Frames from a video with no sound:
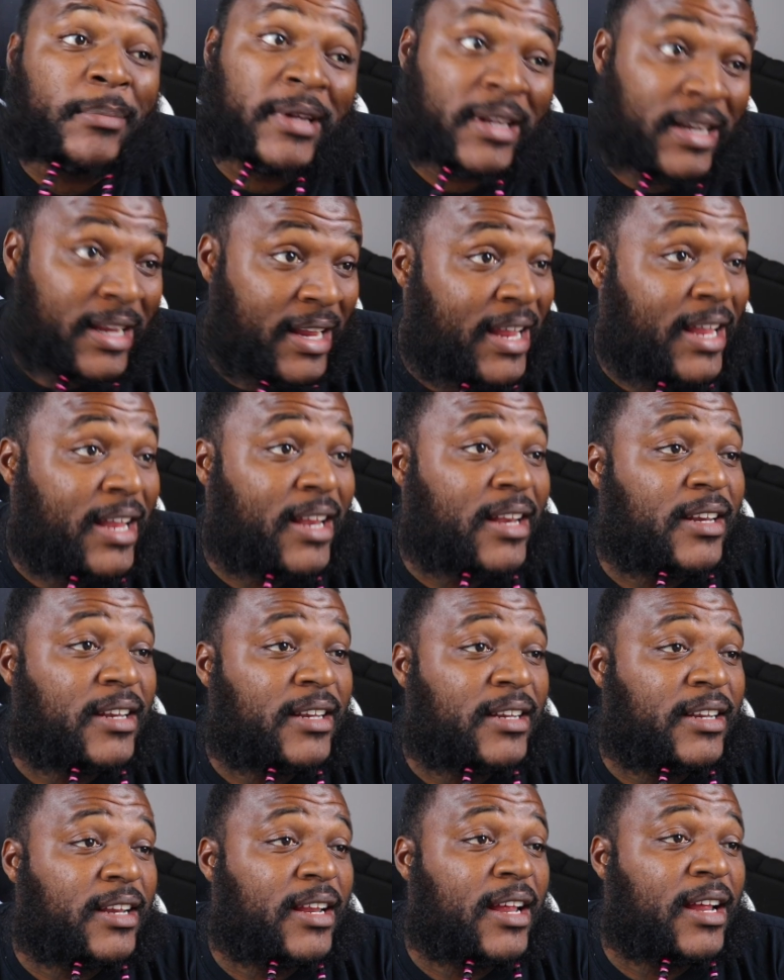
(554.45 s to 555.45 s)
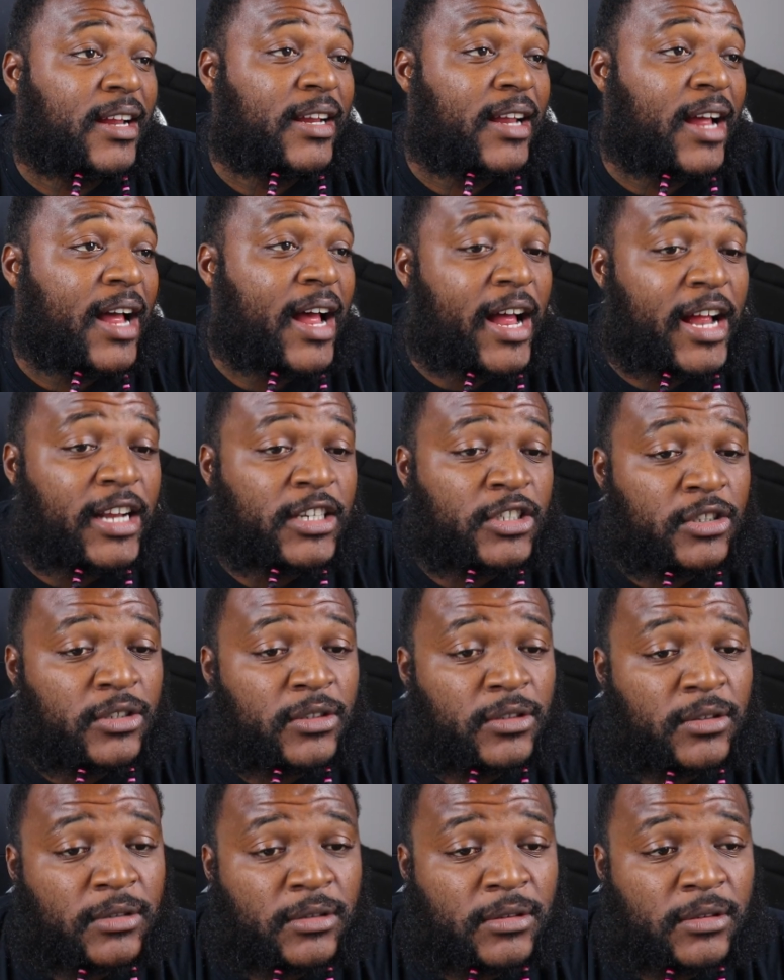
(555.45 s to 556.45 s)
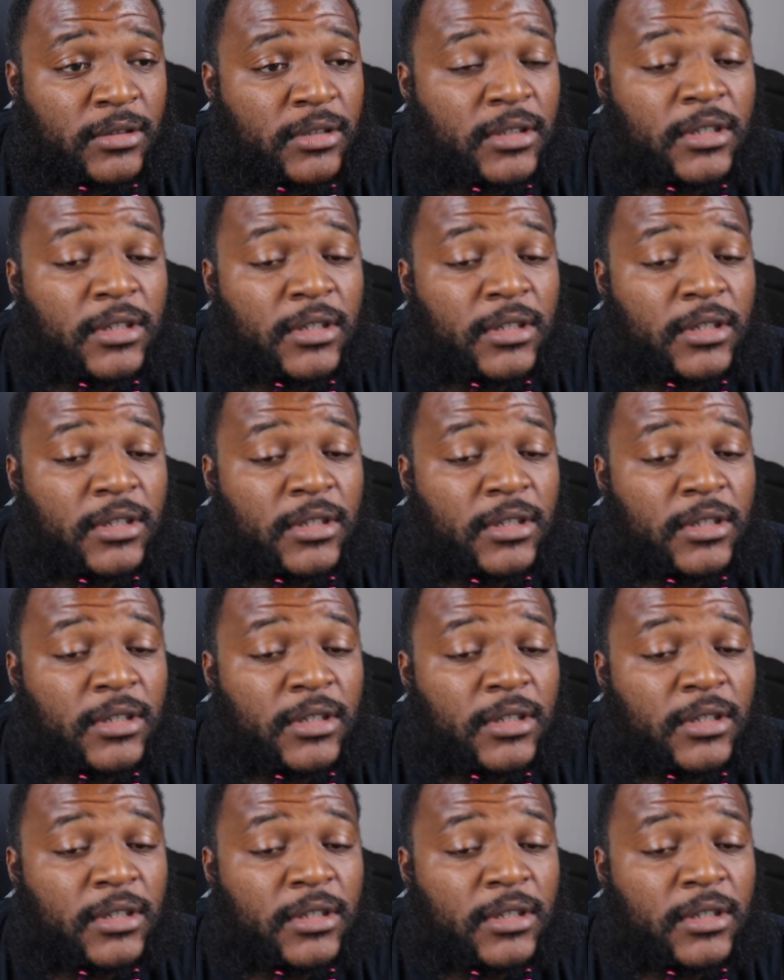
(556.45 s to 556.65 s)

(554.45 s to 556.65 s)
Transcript: but end. Got you.